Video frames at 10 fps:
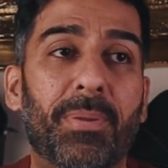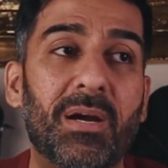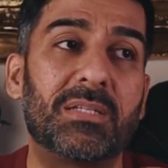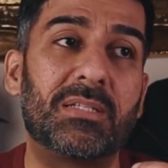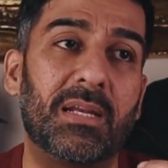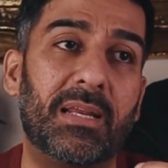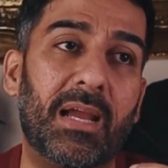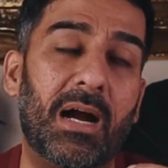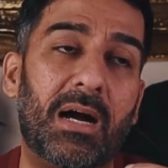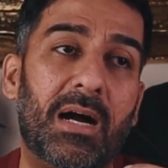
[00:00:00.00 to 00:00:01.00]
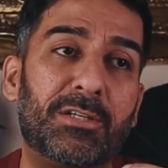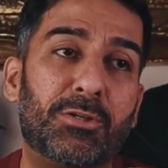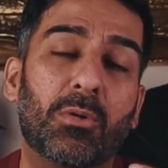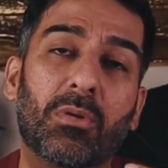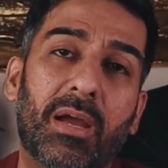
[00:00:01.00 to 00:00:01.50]
personally, I
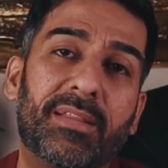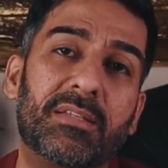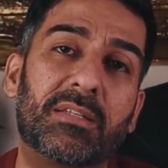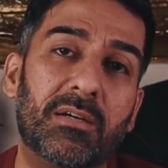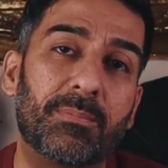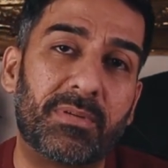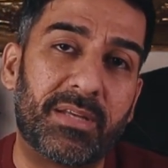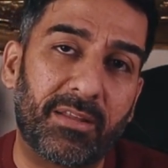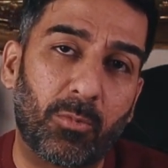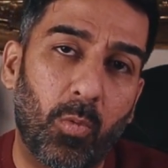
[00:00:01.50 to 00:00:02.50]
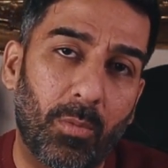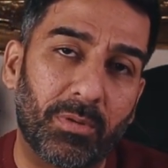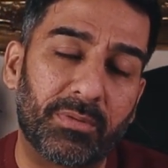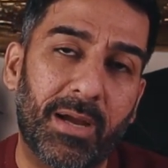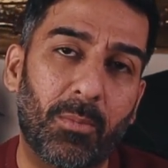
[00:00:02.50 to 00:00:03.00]
don't like this term death
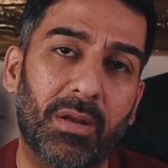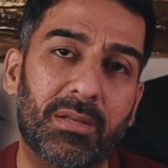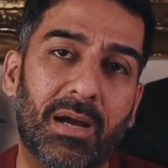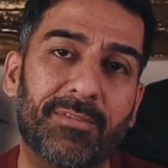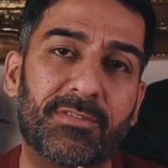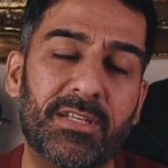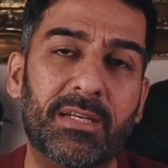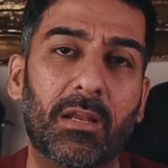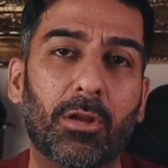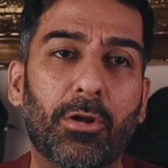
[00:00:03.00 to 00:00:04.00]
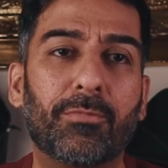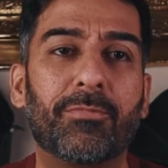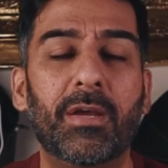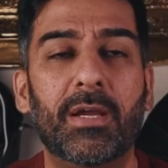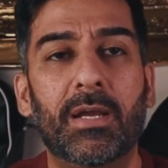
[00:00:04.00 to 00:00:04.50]
wobble. Now, I've seen a lot
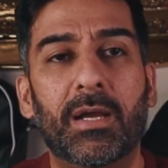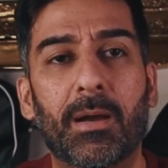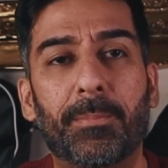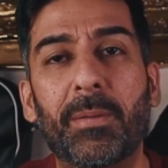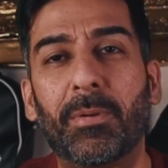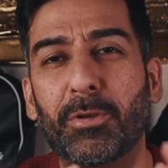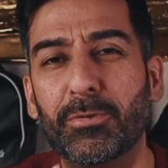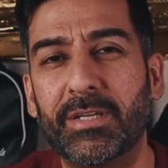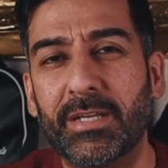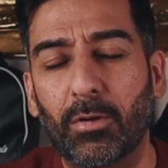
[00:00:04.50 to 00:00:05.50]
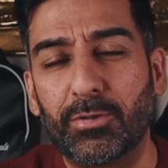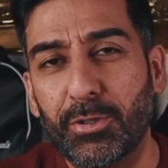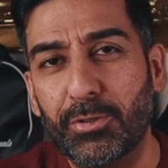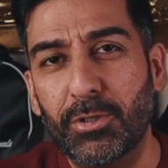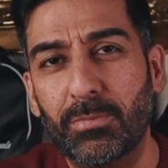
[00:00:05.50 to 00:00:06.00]
of people using it on
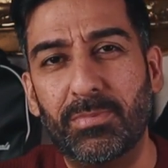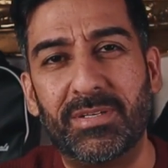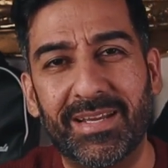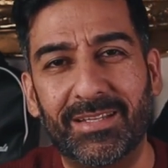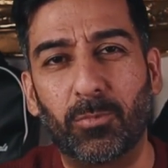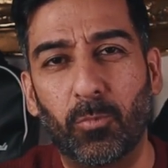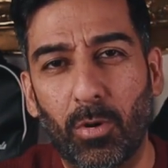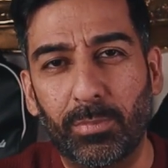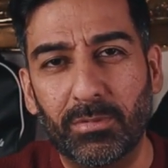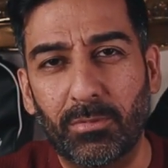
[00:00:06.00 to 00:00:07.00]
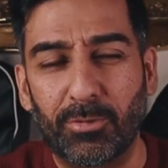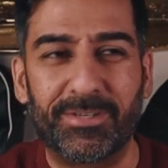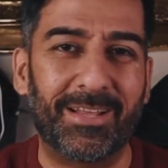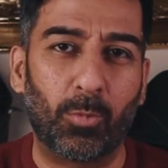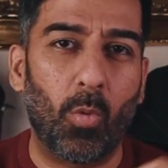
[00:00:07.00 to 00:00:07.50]
YouTube, death wobble or
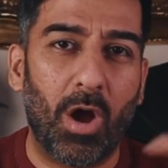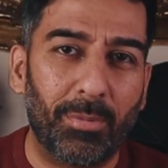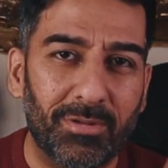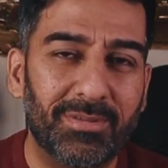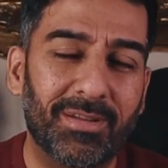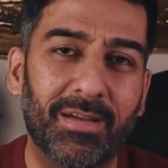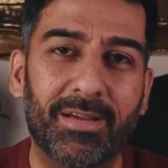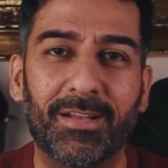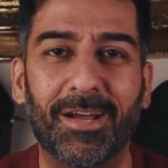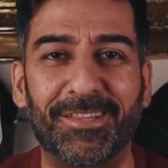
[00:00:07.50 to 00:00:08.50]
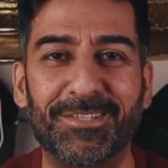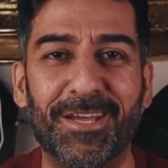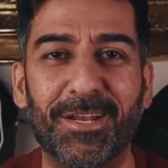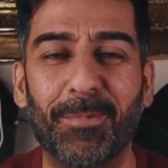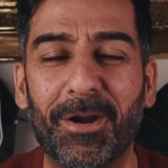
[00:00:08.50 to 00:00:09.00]
death wobble, like they
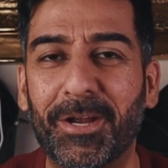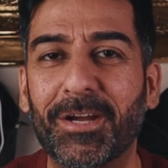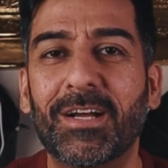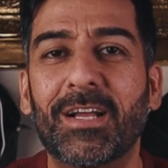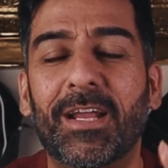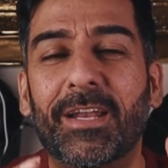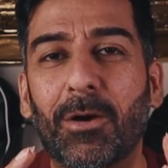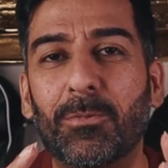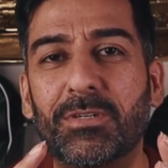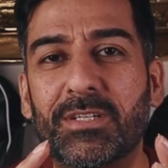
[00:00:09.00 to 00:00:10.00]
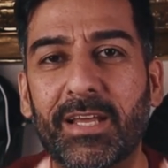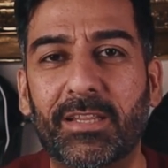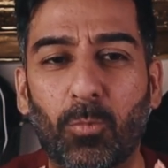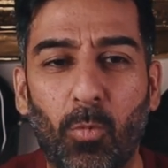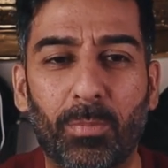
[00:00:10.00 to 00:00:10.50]
say in America. Now,
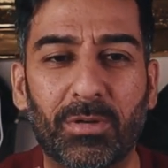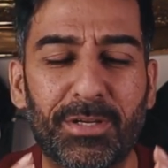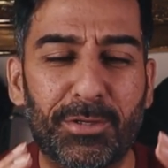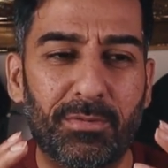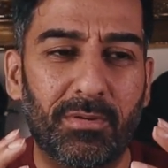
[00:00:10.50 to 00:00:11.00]
death wobble,